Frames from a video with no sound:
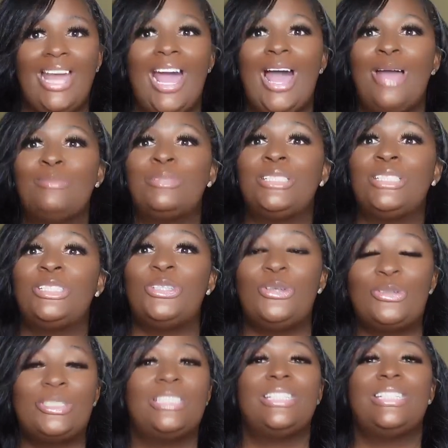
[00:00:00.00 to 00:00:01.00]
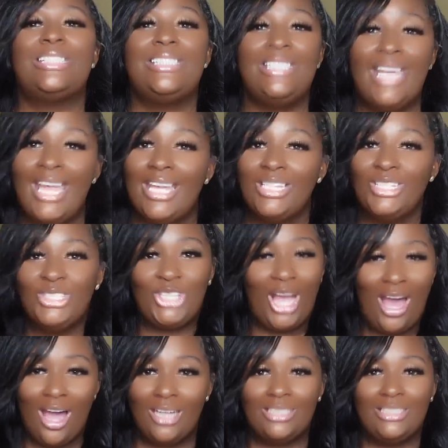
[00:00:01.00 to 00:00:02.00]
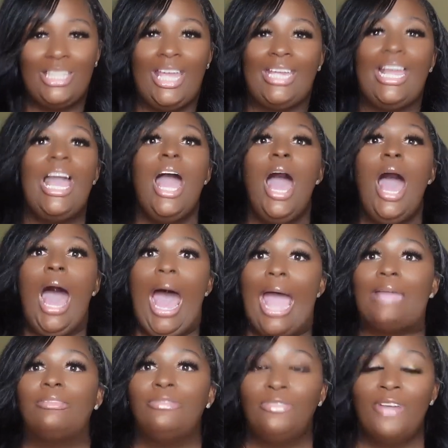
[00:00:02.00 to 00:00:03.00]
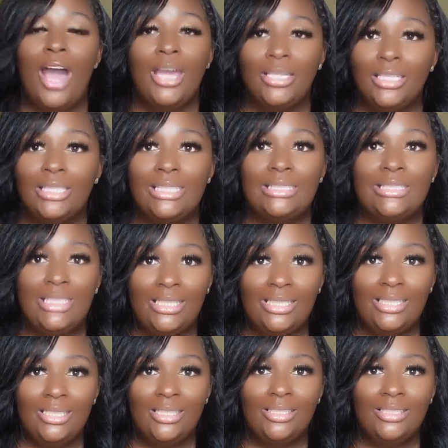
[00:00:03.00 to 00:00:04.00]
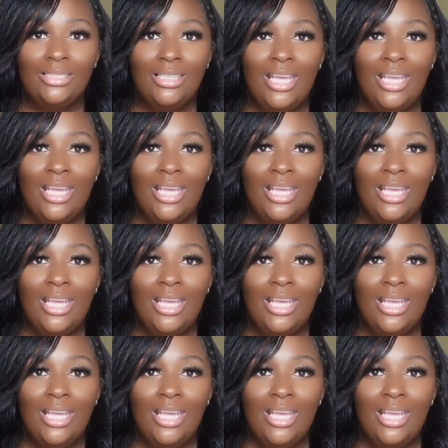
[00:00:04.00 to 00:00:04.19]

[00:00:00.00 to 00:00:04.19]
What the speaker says: I'm still to this day shocked. Like, I finally did it.